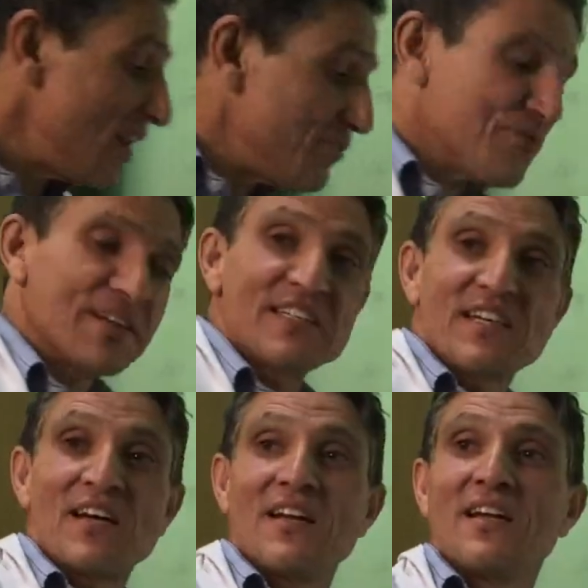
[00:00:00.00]
left
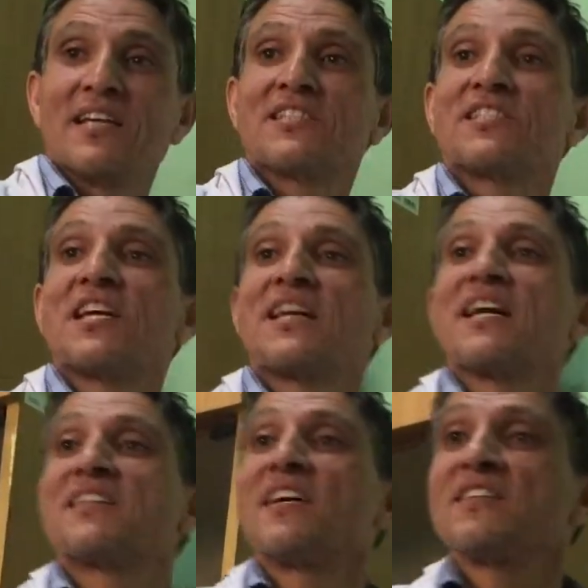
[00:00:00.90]
ventricle is
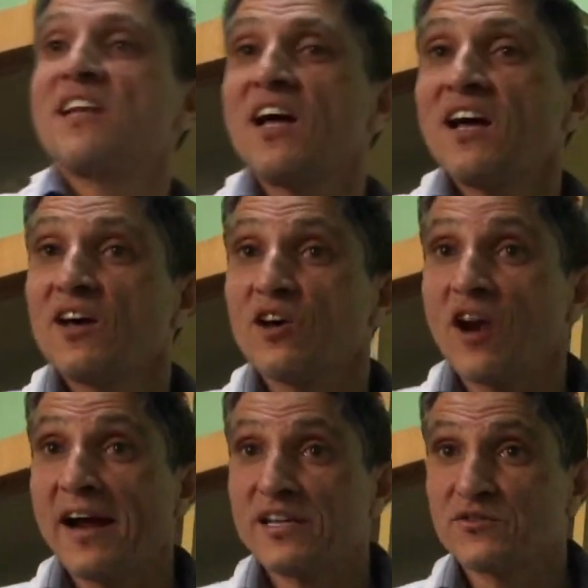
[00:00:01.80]
thicker than the
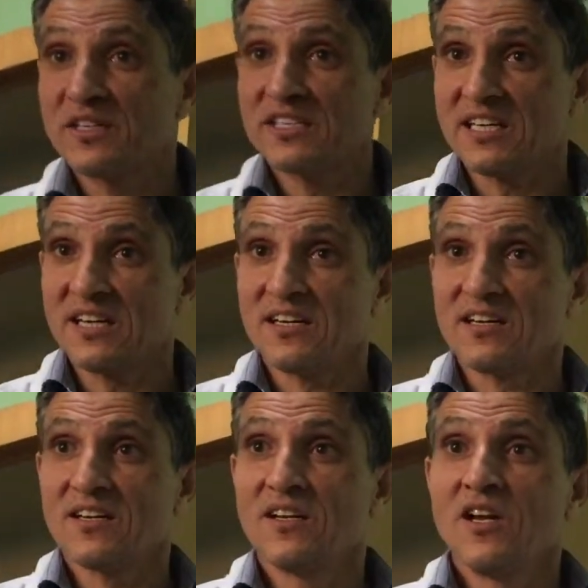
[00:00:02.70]
right ventricle.
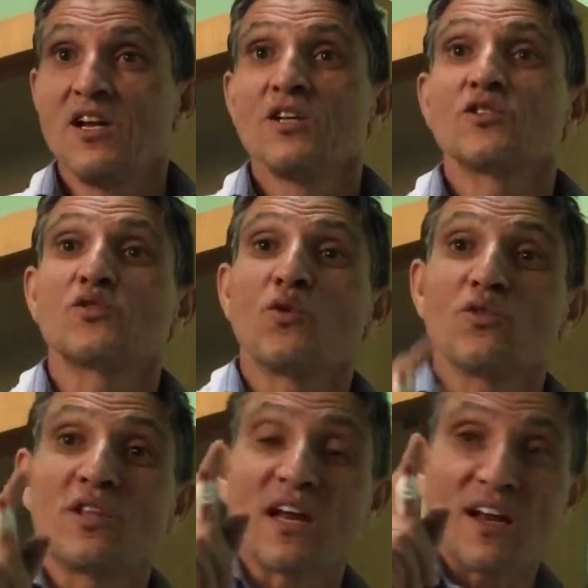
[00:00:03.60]
So
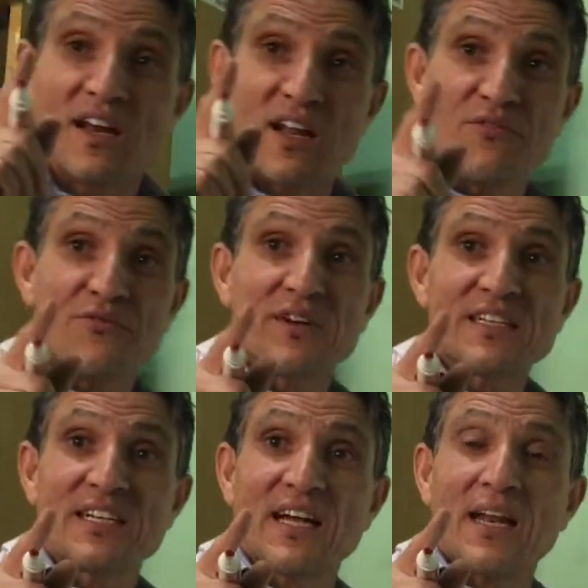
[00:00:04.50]
the left
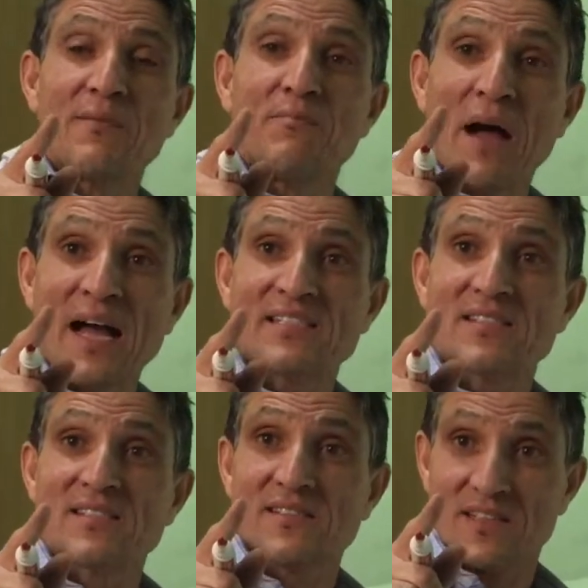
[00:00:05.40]
ventricle
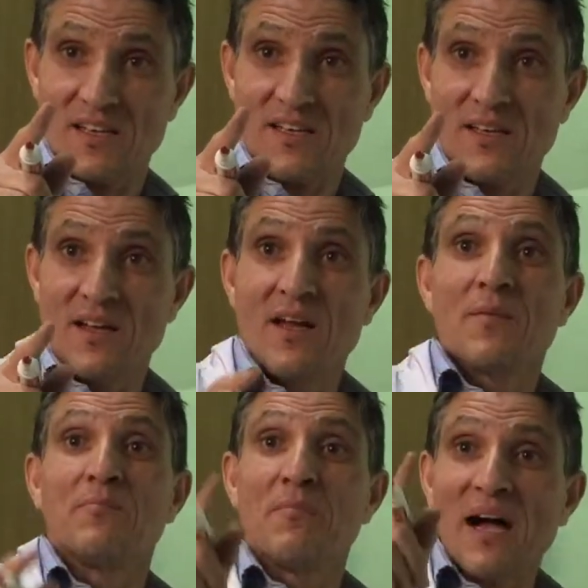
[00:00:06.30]
mass, huh?
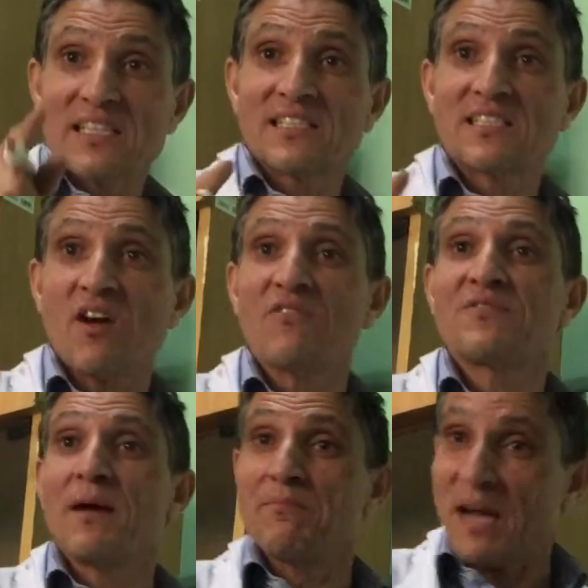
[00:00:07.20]
mass
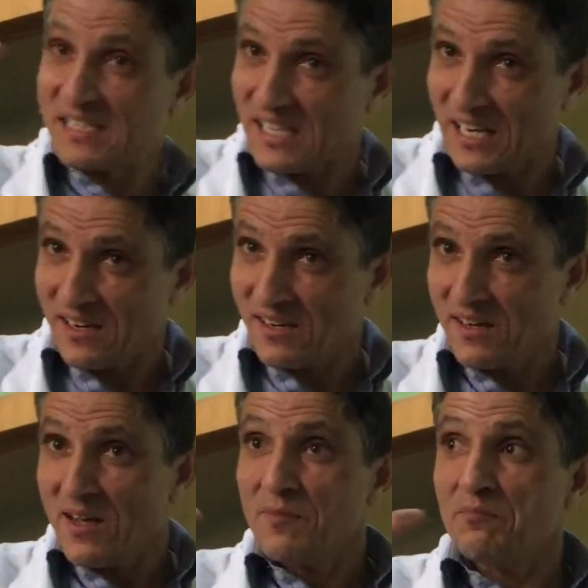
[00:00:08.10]
of the muscle,
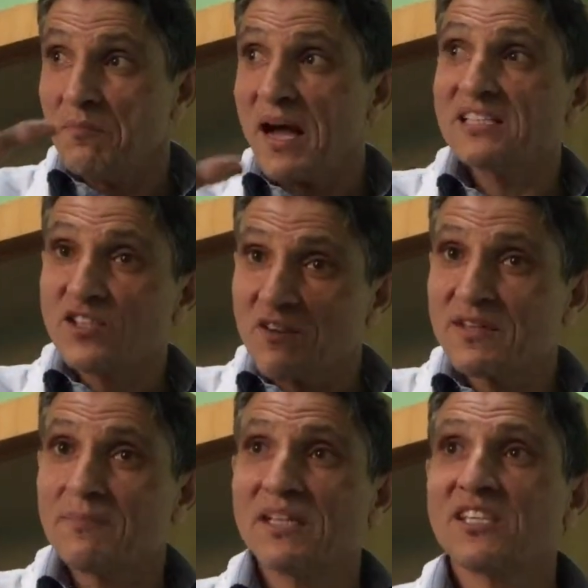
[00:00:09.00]
mass of
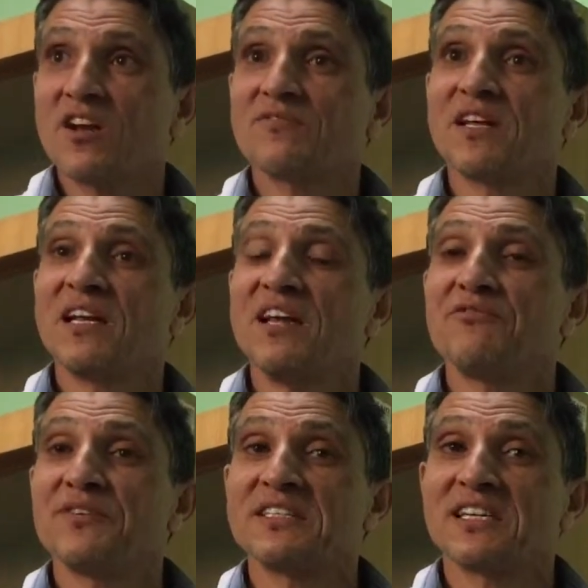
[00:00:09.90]
the muscle of the
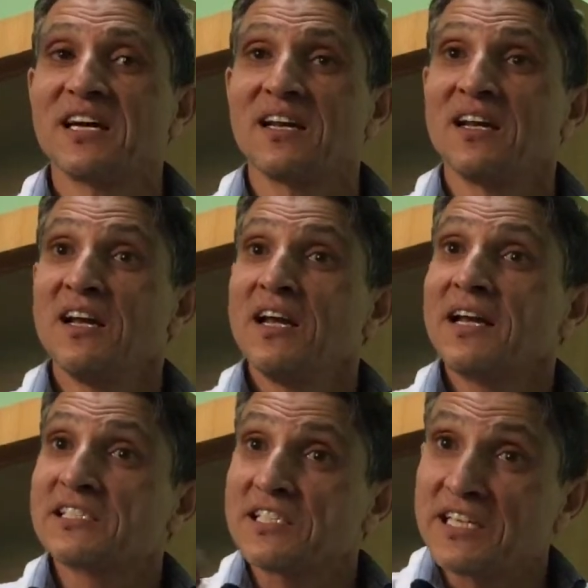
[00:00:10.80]
left ventricle
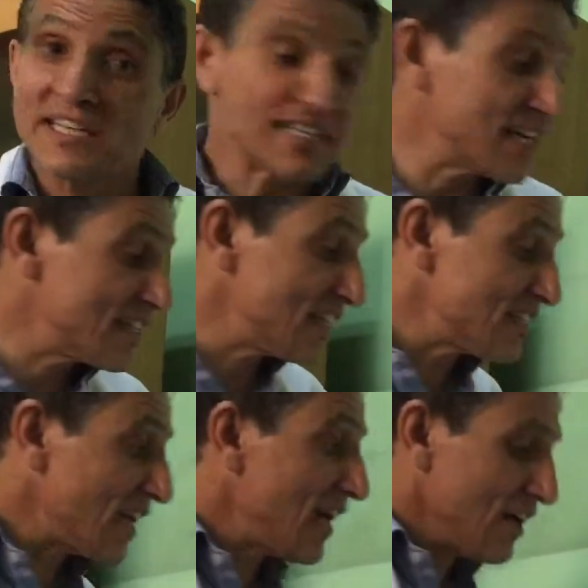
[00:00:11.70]
is greater
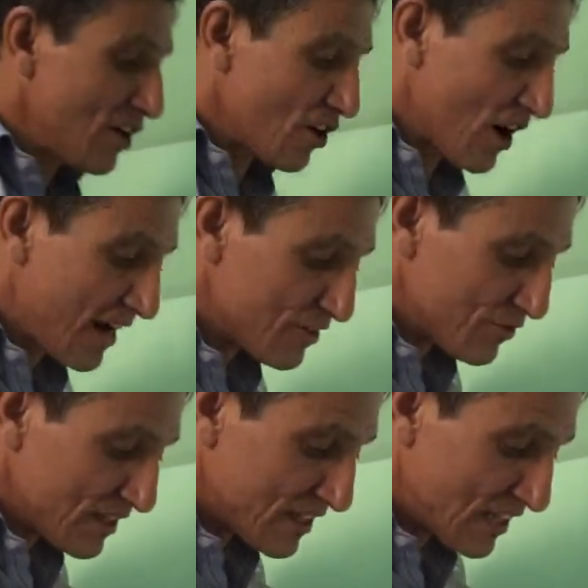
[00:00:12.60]
than the right
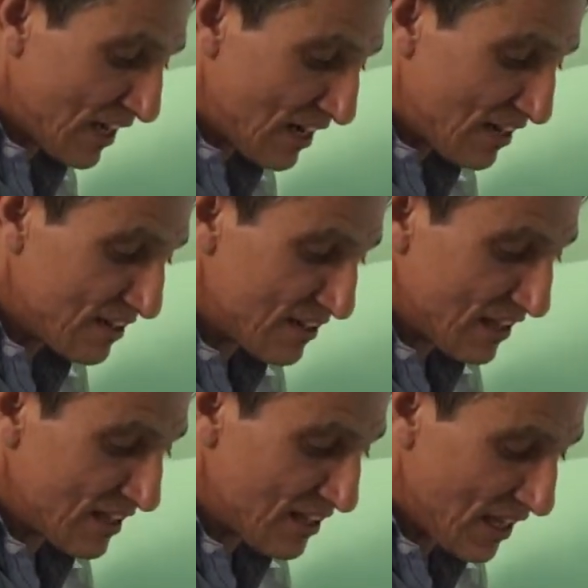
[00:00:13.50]
ventricle,
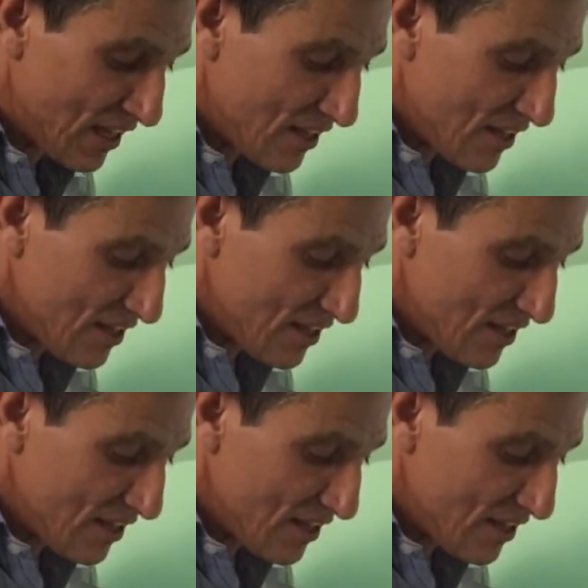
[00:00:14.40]
than the,